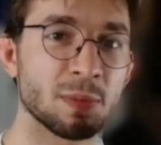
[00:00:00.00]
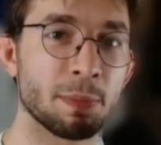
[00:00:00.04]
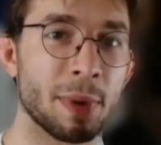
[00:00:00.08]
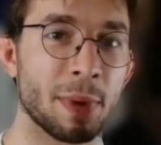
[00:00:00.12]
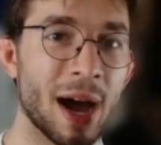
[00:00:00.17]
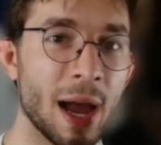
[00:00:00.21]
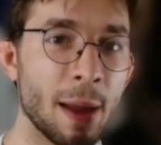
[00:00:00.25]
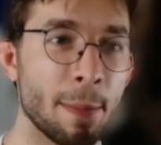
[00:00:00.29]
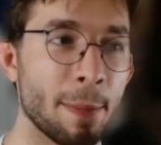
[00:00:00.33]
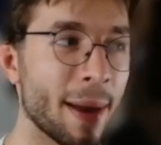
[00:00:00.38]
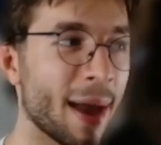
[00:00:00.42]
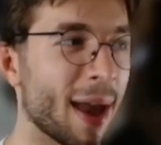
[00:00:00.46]

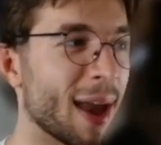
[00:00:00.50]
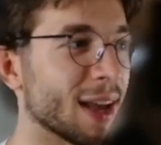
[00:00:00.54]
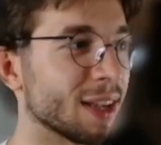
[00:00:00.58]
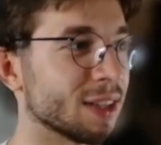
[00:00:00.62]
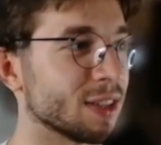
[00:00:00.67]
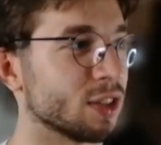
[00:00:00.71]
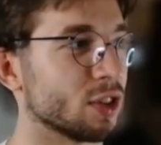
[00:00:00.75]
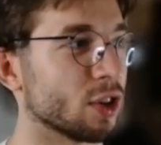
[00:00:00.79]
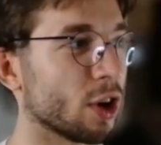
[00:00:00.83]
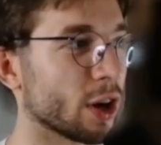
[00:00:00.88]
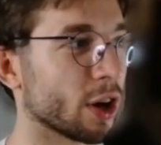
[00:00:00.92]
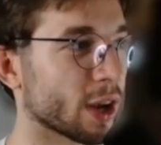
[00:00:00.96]

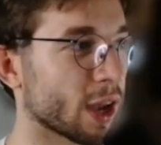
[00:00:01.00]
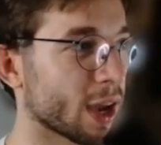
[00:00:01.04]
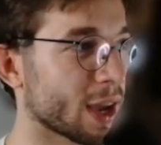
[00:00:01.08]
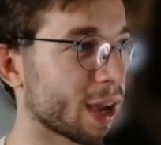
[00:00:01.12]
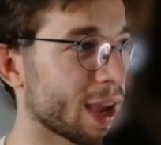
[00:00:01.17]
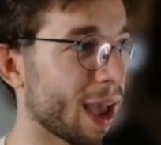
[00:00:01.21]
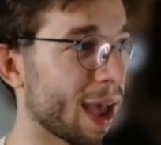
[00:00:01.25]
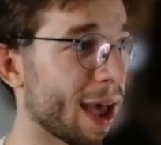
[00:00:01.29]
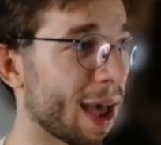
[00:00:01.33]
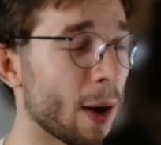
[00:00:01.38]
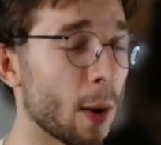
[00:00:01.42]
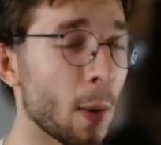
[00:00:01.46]
bypass Dark
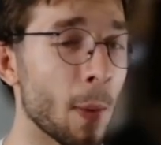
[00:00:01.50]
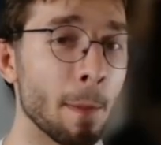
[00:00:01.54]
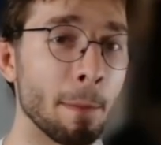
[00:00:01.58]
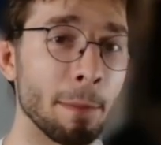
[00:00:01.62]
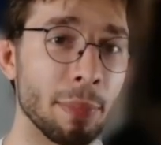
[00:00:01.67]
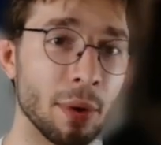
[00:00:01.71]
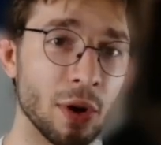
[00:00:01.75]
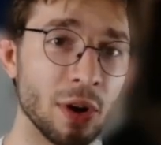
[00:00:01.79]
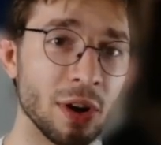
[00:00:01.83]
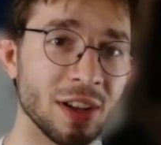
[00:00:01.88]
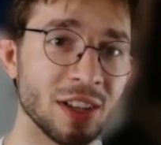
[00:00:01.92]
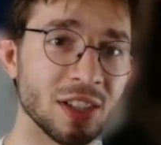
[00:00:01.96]
Cacao,
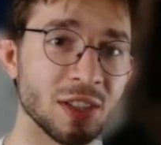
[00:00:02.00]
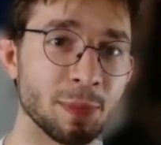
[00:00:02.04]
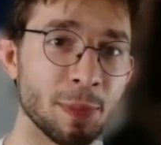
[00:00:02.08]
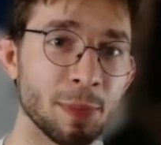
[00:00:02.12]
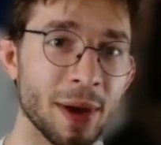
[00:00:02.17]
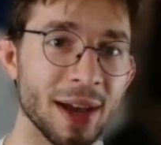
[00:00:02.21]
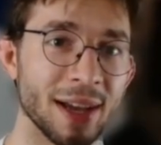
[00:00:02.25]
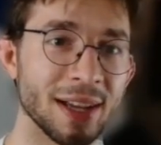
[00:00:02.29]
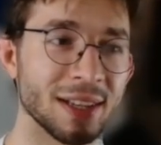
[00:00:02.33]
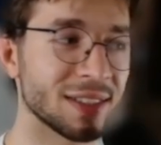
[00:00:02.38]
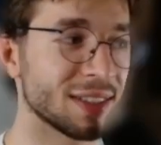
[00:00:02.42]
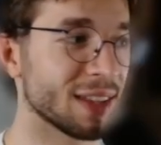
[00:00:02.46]
Burning
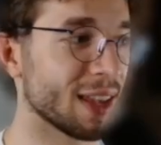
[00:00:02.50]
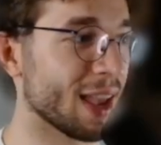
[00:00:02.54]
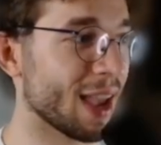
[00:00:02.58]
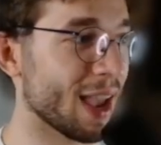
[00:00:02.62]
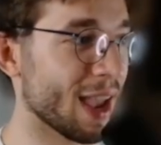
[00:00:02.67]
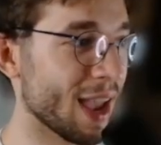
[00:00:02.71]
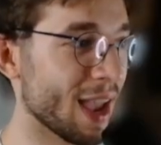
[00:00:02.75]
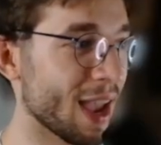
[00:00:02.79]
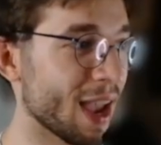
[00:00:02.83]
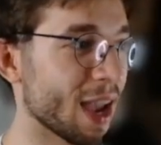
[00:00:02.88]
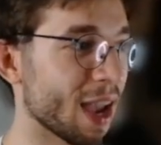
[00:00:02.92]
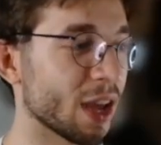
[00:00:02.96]
Spice,
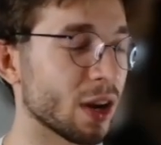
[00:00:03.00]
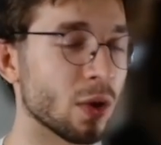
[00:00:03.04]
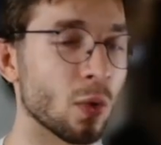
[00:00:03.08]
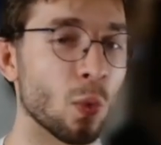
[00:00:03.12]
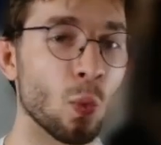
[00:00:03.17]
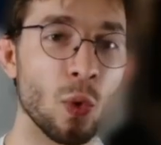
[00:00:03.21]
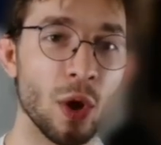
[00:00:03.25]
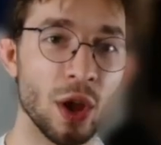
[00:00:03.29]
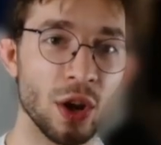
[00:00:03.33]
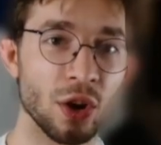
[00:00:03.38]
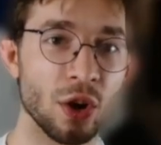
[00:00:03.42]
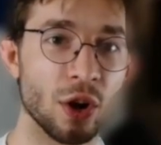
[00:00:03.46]
and
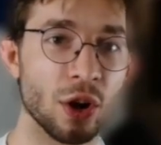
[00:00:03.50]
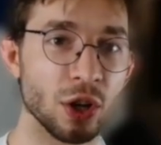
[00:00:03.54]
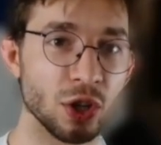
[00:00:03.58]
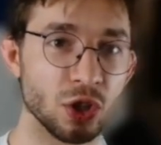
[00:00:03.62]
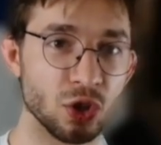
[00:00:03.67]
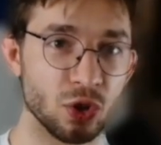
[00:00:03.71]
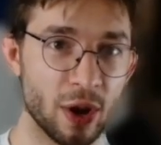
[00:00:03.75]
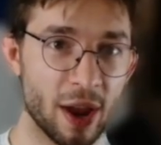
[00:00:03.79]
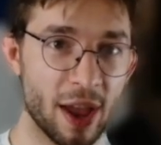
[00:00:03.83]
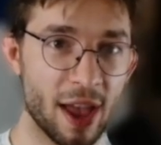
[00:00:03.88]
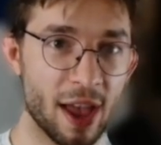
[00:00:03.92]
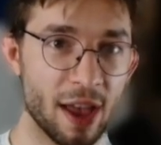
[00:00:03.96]
Wind
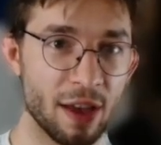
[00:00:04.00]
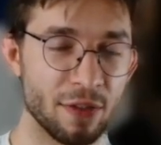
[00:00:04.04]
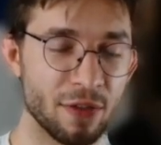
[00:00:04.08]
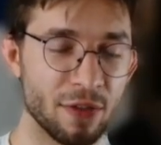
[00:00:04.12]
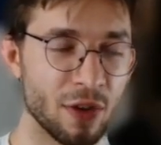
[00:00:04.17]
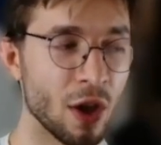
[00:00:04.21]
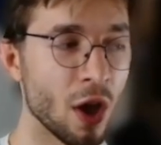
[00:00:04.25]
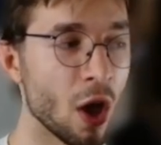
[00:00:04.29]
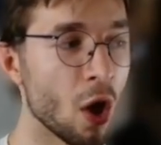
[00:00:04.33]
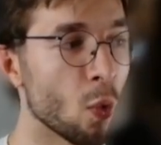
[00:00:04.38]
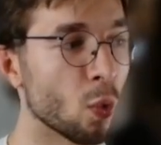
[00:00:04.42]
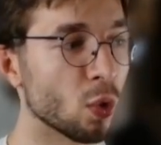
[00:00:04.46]
Archer have,
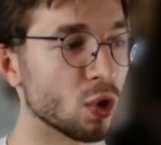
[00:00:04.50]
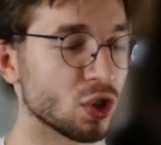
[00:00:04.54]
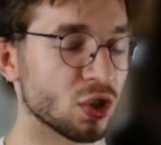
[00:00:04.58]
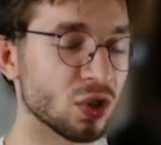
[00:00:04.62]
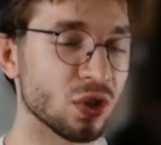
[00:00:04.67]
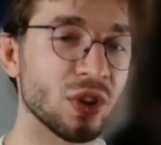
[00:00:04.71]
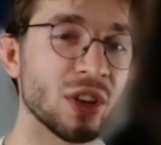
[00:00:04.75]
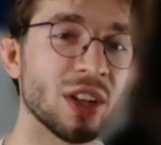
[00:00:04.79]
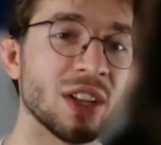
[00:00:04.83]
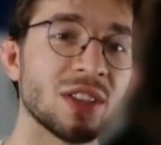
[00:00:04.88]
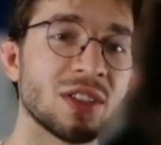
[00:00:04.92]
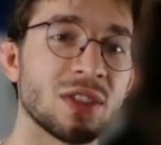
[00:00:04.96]
which
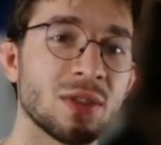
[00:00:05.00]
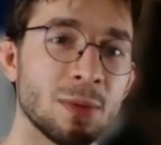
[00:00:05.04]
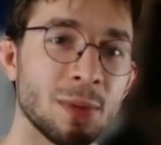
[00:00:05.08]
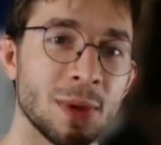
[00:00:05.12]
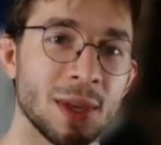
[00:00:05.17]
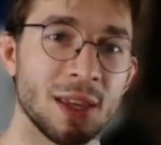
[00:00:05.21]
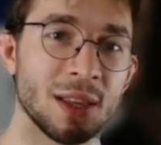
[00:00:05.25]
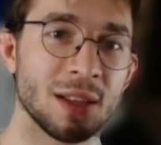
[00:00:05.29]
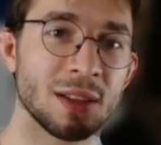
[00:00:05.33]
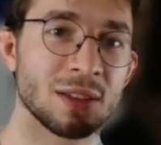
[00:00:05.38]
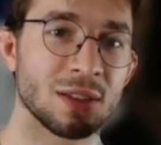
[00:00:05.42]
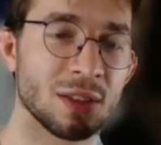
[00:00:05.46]
leads to
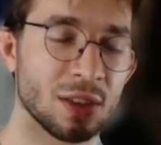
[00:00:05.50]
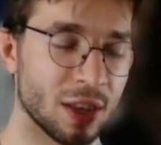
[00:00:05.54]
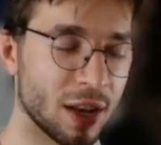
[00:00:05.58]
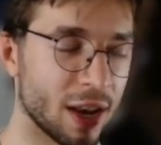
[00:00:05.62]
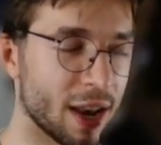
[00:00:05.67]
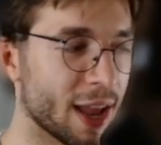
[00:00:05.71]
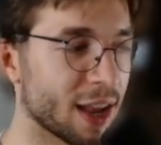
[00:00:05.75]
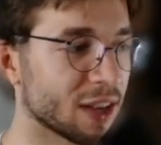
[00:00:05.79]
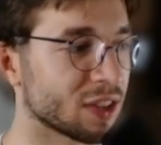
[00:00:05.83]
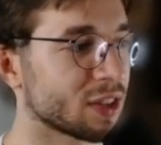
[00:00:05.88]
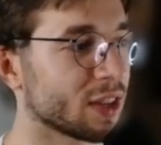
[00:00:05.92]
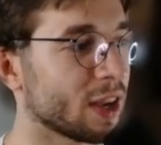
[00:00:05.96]
me to the
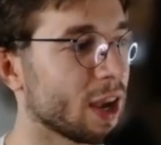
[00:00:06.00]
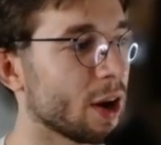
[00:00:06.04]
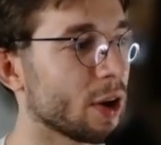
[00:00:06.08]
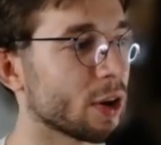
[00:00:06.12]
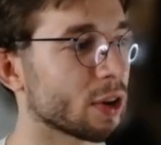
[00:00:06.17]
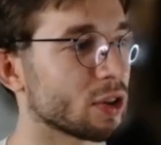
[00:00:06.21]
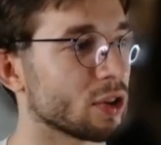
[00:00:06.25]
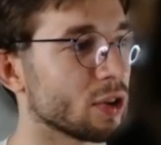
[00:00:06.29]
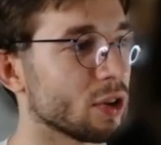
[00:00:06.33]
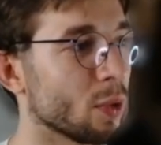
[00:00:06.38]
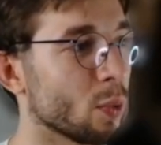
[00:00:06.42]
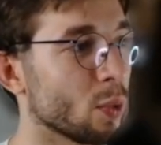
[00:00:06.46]
next
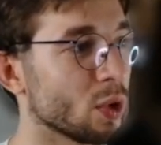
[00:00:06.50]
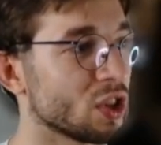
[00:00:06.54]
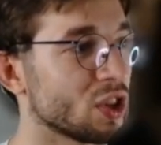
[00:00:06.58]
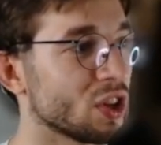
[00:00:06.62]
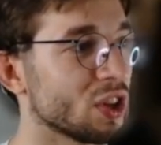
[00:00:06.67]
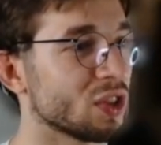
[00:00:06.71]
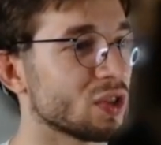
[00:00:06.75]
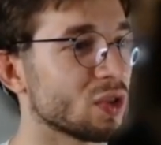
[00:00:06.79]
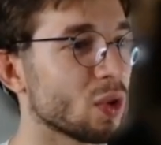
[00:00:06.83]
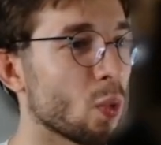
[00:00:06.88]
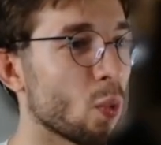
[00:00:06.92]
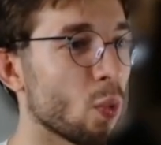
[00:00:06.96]
character, which
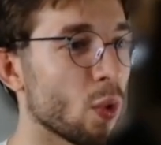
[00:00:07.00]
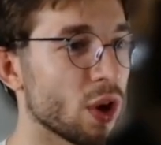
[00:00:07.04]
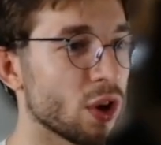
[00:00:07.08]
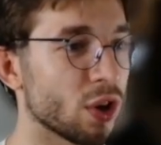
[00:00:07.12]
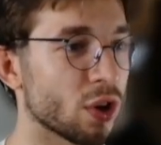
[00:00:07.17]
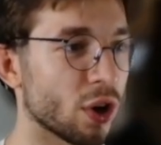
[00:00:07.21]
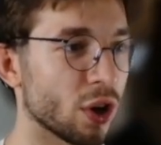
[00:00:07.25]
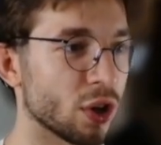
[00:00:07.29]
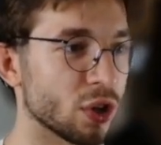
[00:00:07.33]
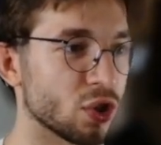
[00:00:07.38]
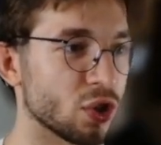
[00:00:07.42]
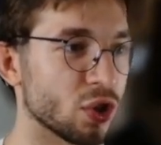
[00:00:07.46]
is Wind
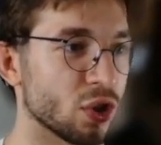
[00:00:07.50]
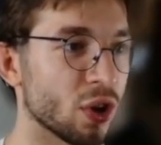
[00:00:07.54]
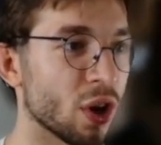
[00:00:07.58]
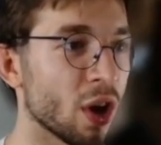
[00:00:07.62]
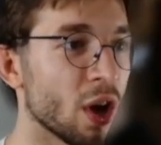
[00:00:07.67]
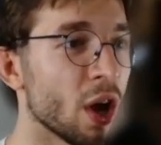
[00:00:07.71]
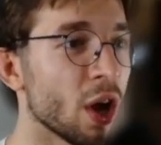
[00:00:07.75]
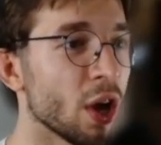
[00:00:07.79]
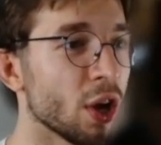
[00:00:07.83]
Archer.